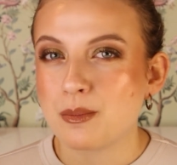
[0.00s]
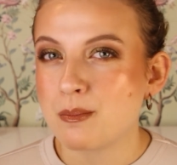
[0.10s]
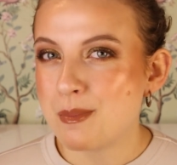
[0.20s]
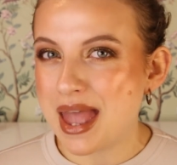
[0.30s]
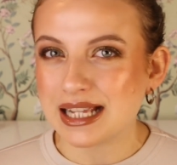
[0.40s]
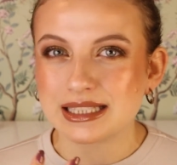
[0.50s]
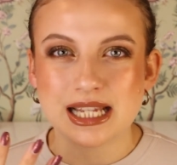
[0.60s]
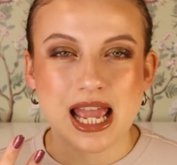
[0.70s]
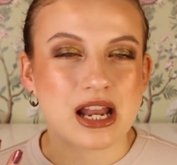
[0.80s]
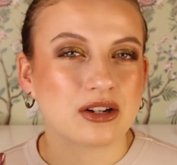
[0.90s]

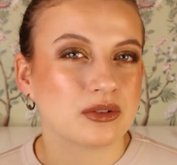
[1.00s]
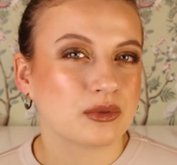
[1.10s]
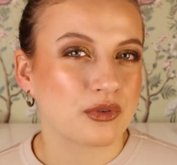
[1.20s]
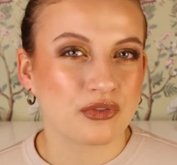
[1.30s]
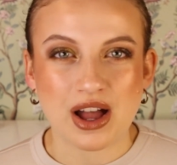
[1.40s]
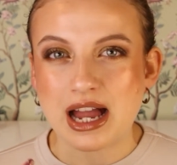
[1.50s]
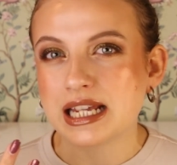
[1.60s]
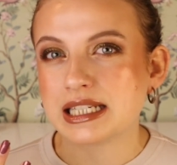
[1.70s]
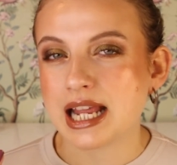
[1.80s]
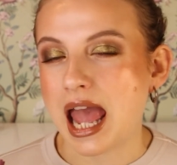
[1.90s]
matte and refined,